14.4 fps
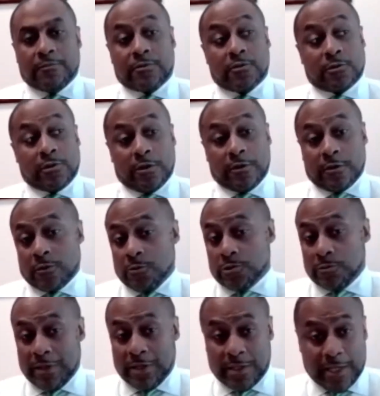particularly on the
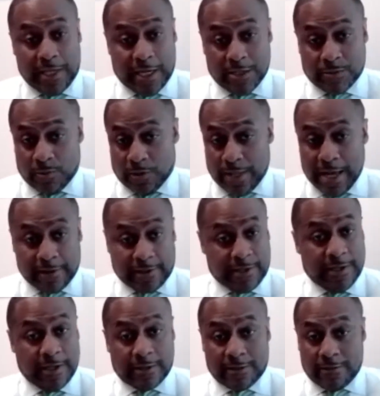social media age where a lot of
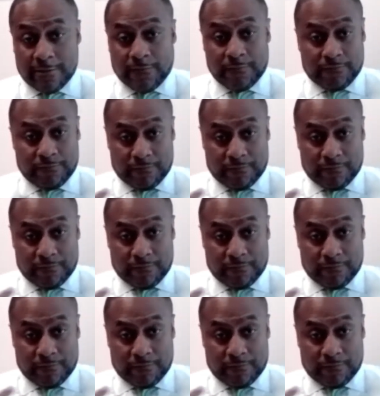connected,